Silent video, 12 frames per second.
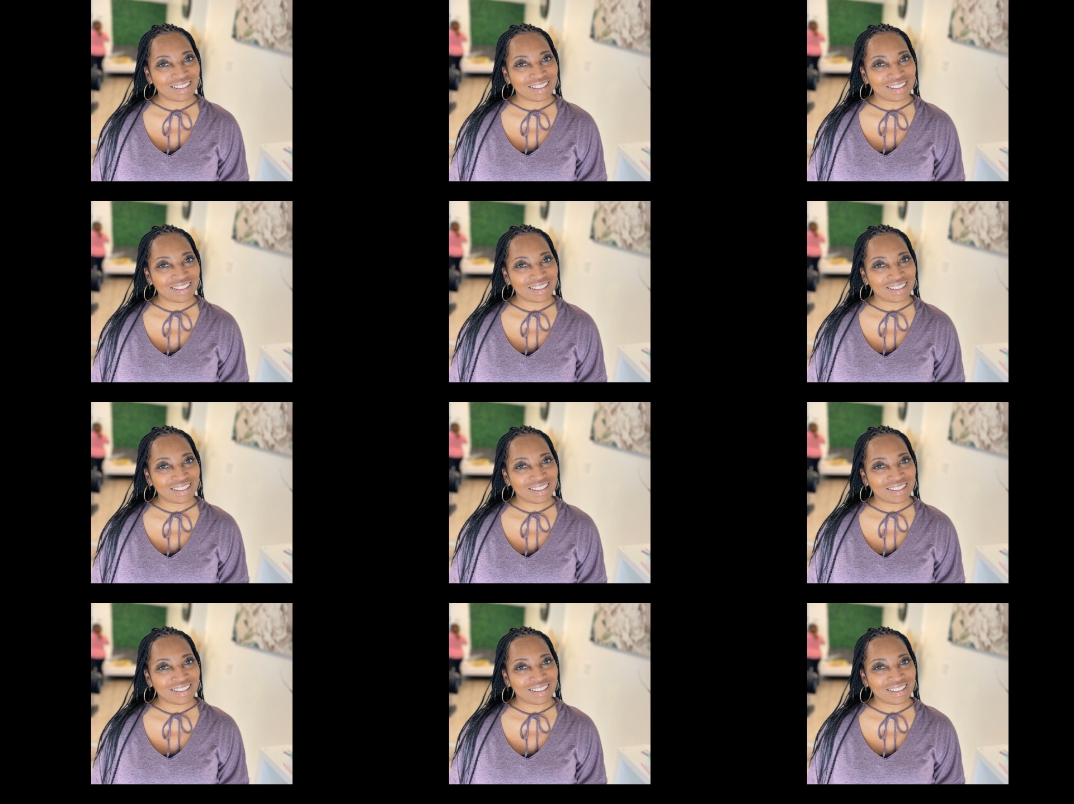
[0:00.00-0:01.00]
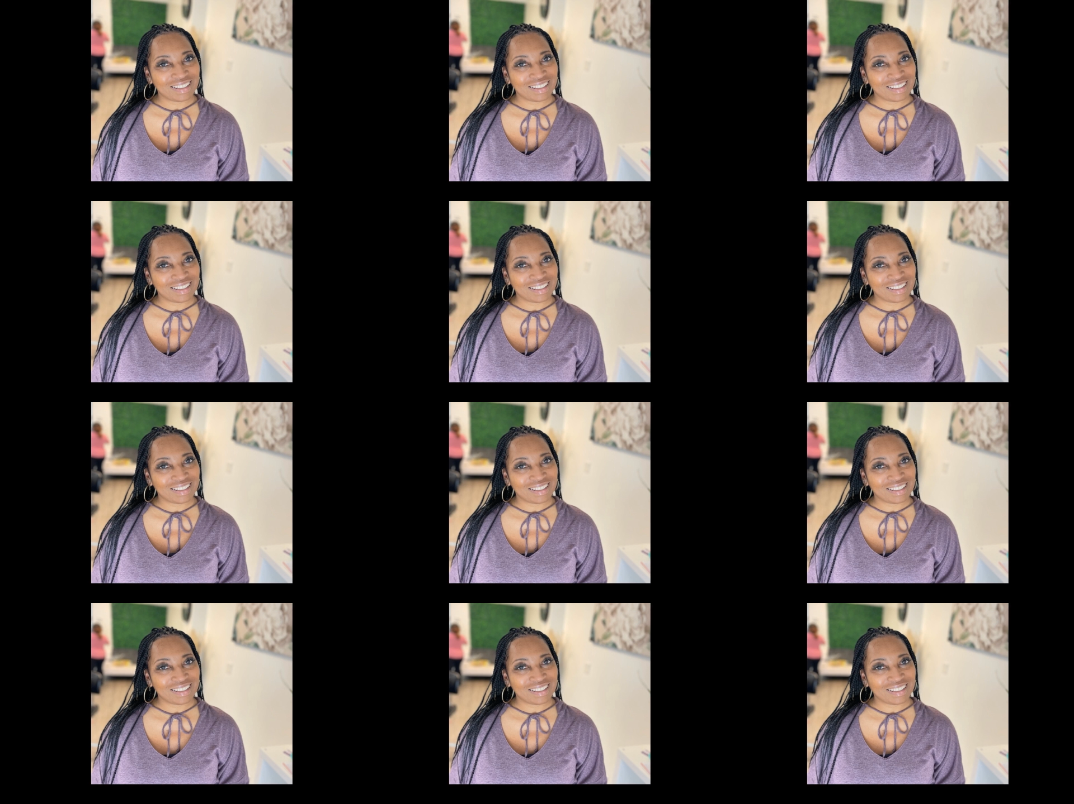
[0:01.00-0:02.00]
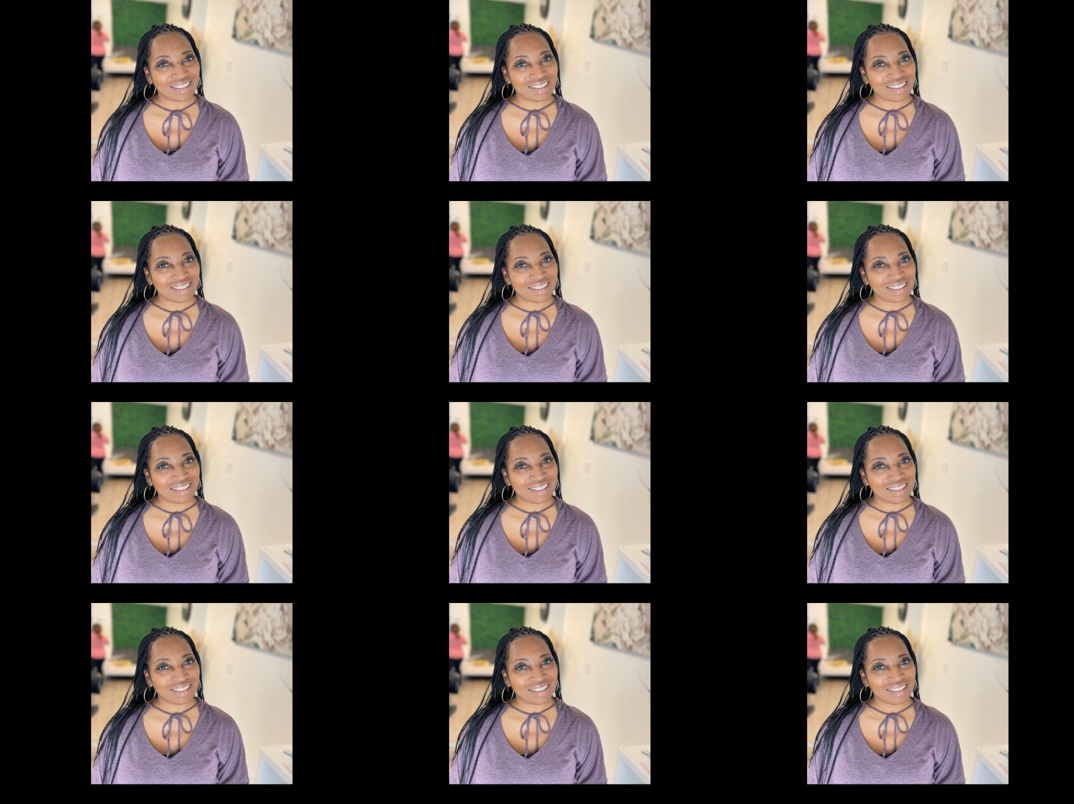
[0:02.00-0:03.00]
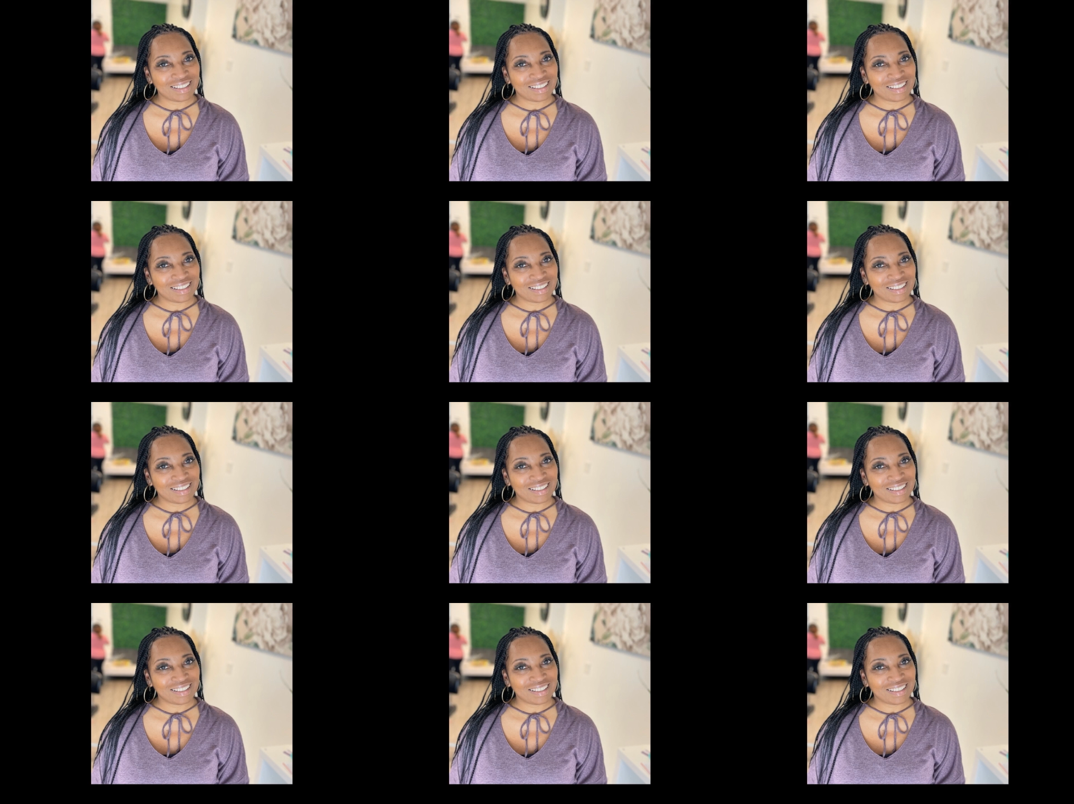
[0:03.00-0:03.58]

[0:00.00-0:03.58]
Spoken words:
[no speech]